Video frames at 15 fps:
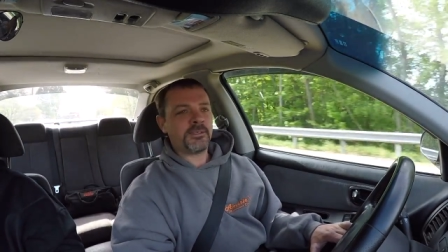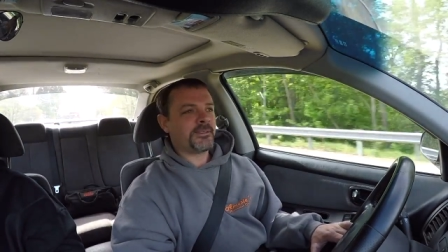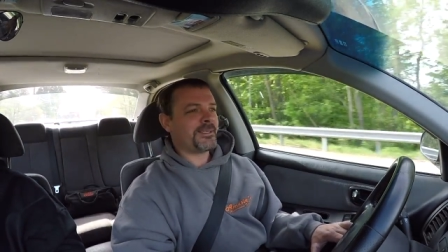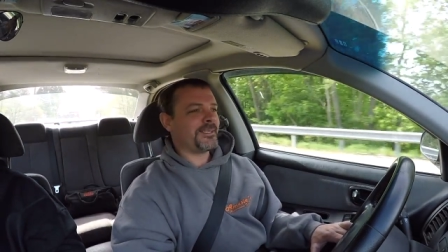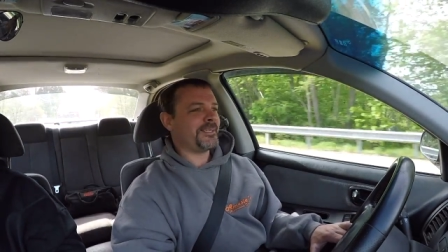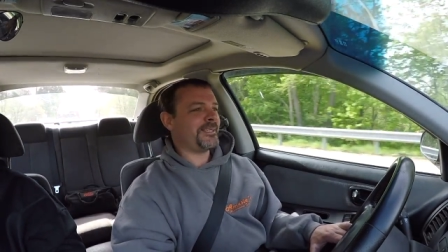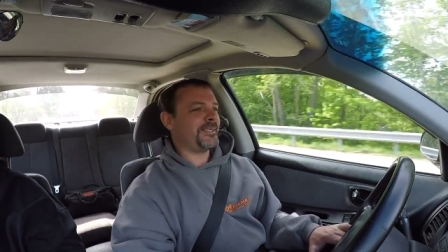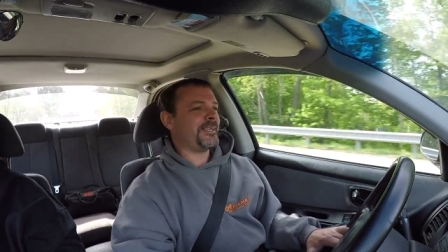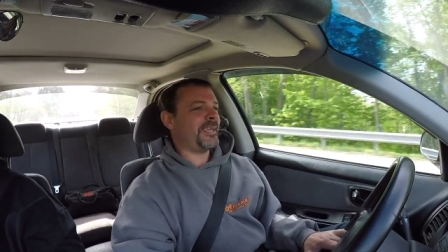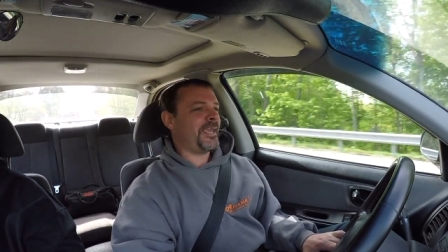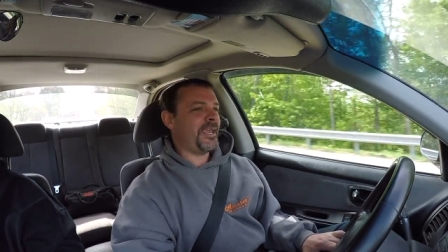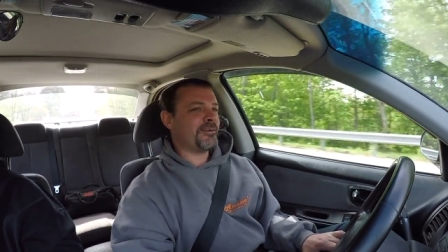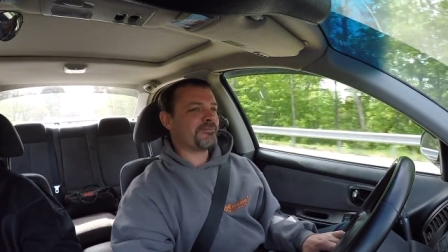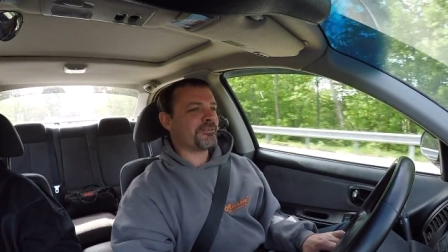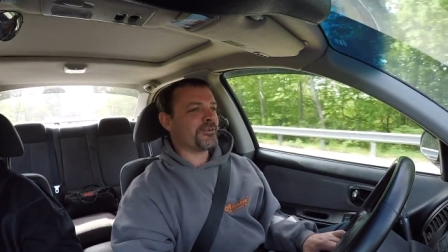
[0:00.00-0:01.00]

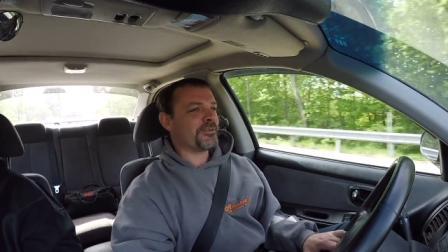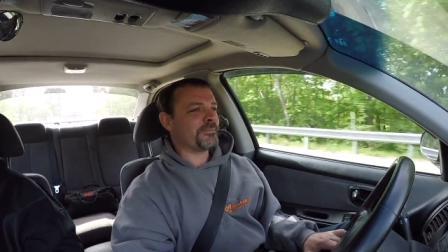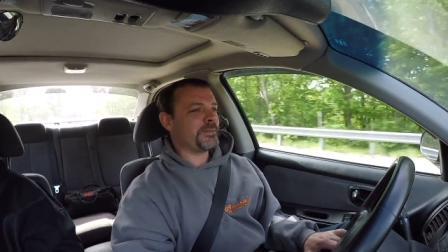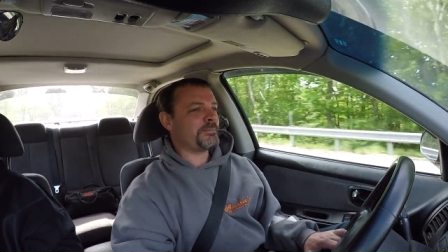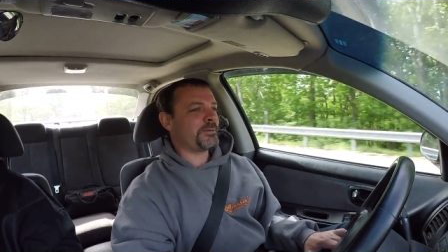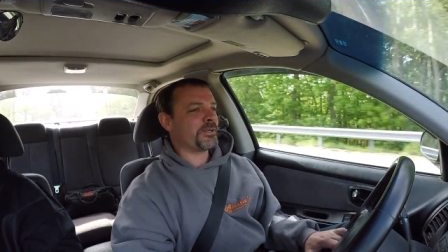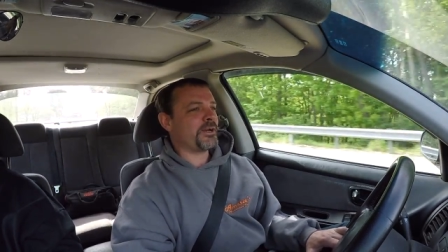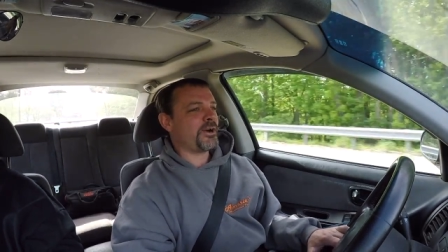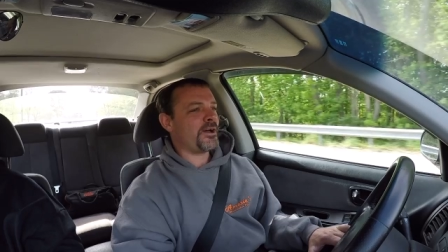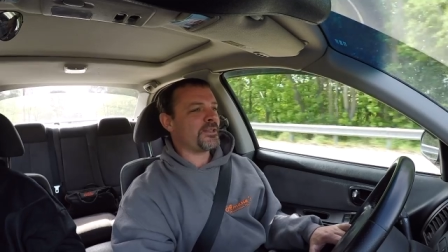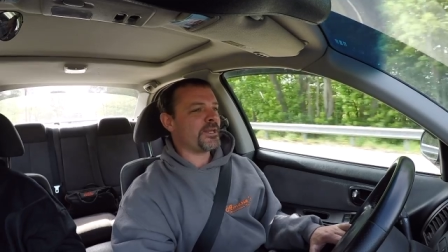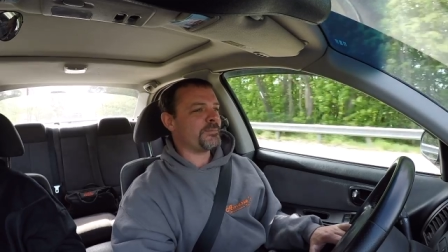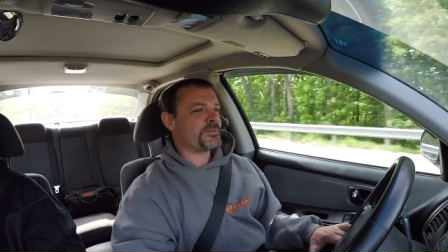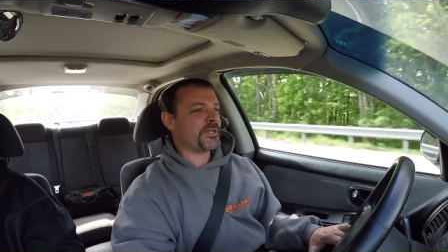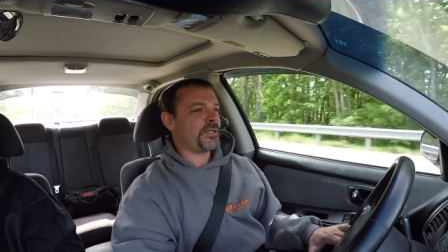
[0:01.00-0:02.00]
Haverhill. People
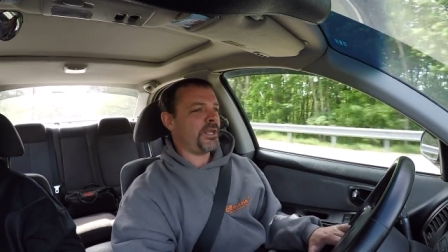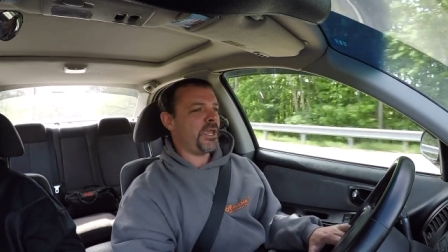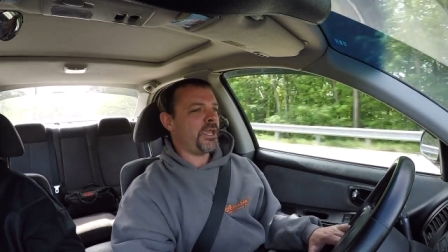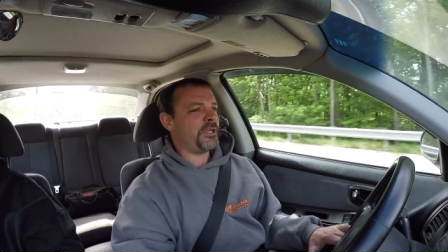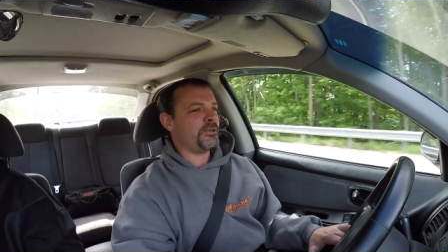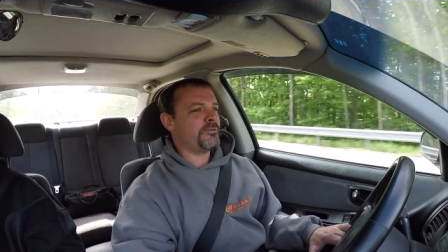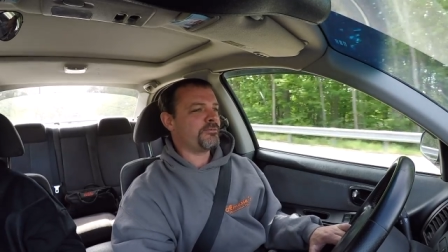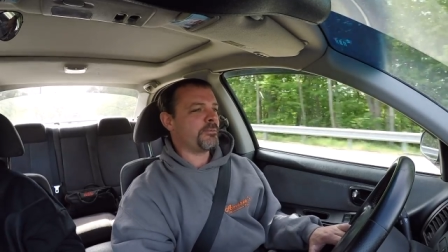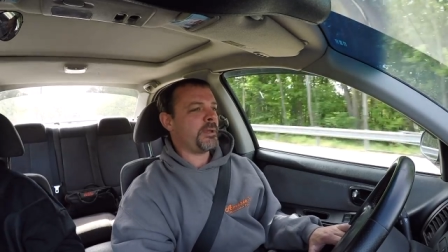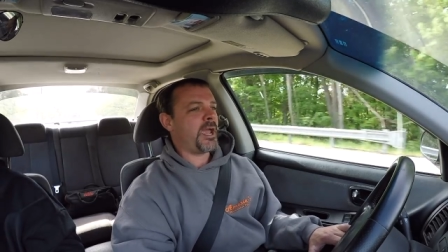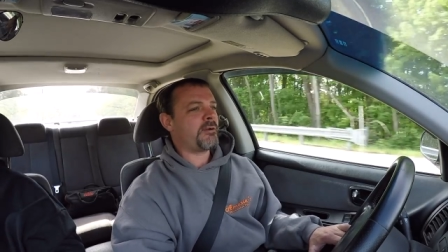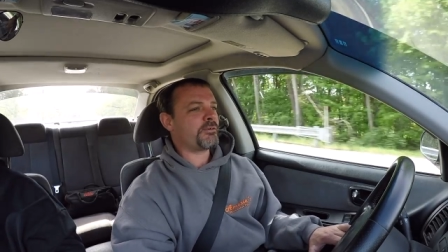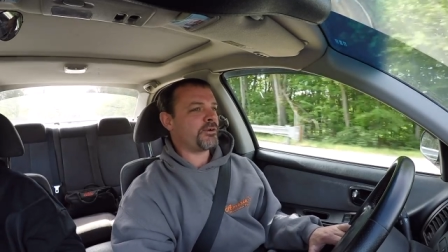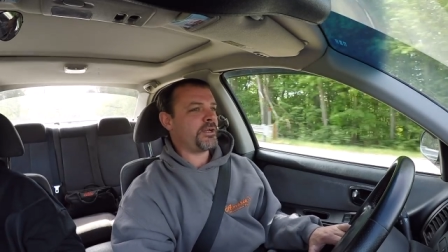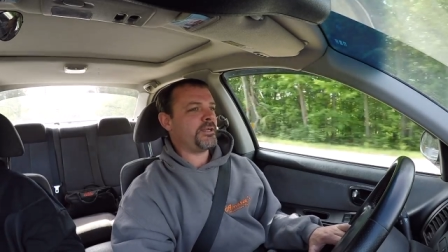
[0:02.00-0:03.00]
call up saying, hey, are you from
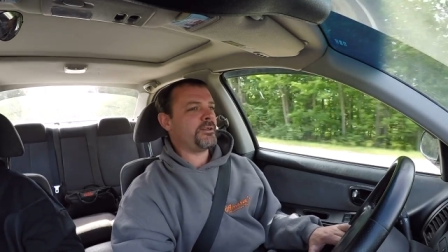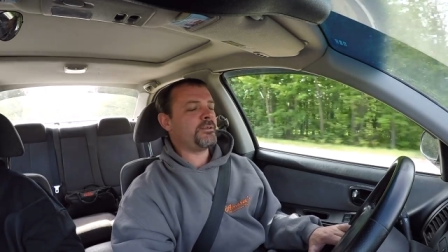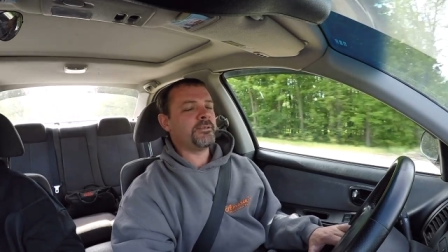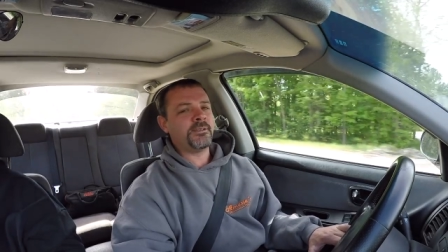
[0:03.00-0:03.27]
Haverhill?